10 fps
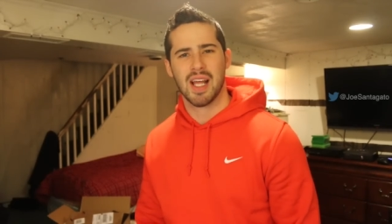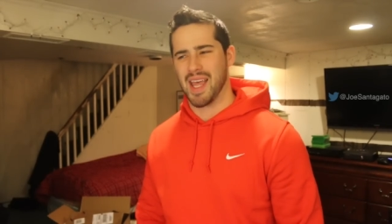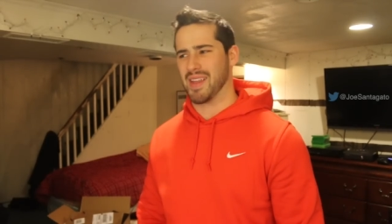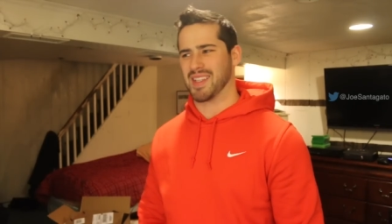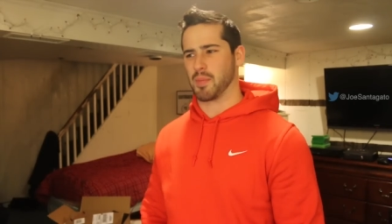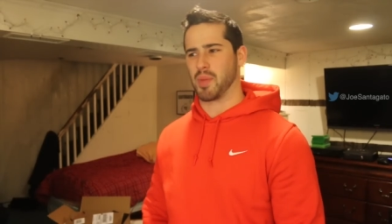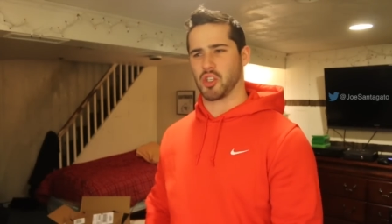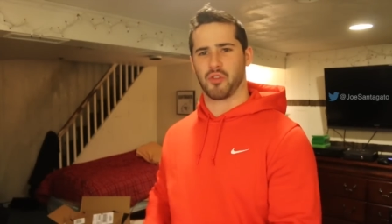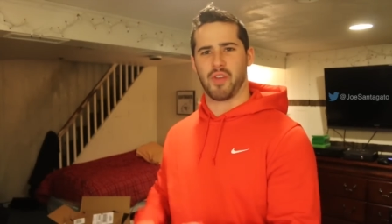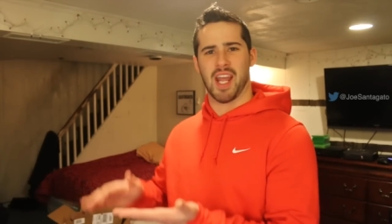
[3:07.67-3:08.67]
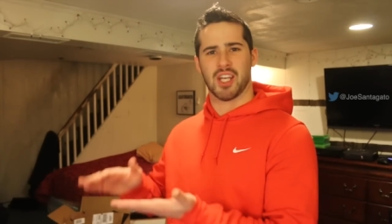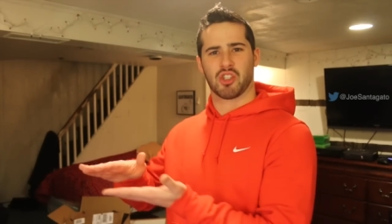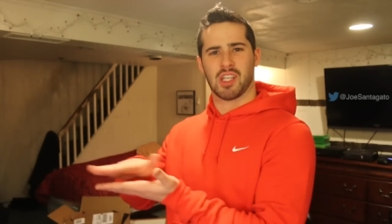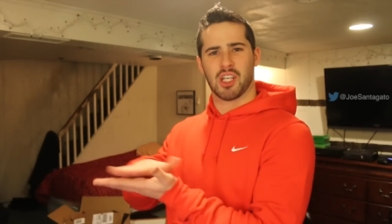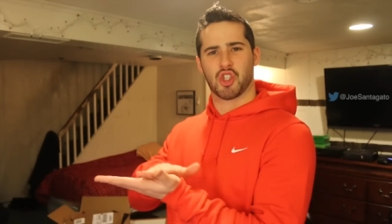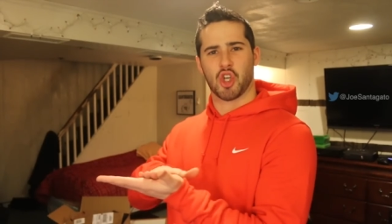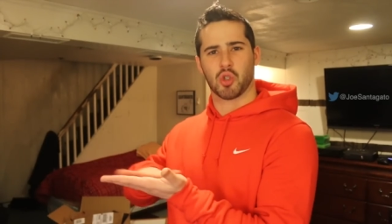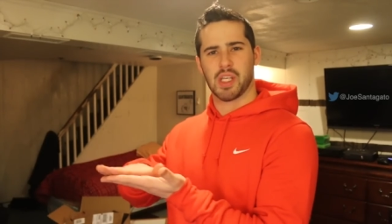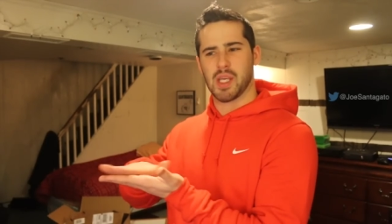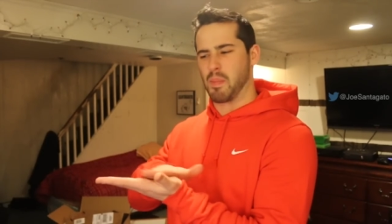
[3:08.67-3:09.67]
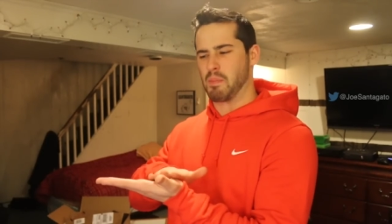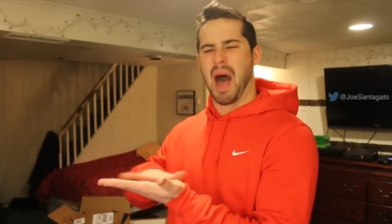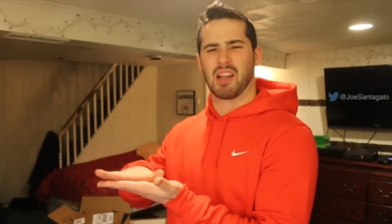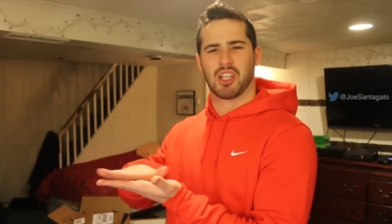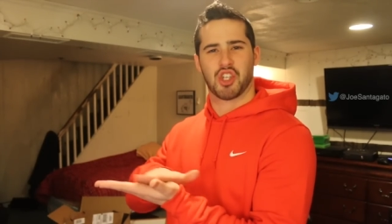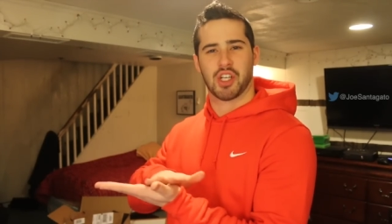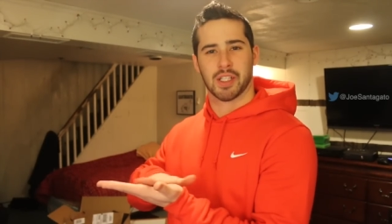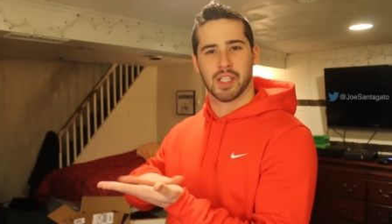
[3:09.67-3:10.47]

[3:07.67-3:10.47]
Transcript: and then it's a picture of Angelina Jolie polishing a